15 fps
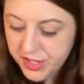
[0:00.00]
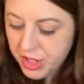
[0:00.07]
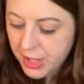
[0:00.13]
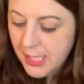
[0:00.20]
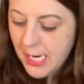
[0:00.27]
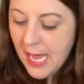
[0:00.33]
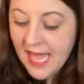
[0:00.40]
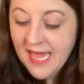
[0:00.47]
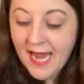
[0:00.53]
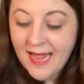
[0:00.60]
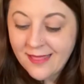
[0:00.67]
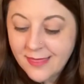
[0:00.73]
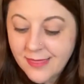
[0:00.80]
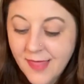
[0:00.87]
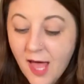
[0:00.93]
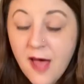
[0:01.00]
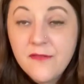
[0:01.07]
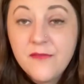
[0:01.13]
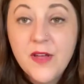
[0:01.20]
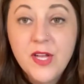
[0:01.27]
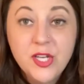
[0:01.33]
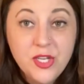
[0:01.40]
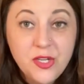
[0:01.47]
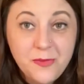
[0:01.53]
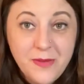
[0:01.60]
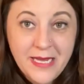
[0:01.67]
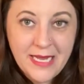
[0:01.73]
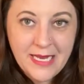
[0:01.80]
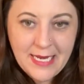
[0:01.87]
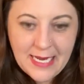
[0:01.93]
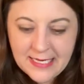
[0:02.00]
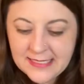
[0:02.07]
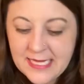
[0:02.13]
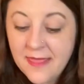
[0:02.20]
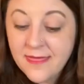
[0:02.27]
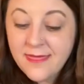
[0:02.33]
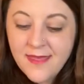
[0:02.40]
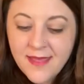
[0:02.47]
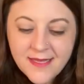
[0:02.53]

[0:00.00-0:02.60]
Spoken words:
pleasure, and I love new beginnings.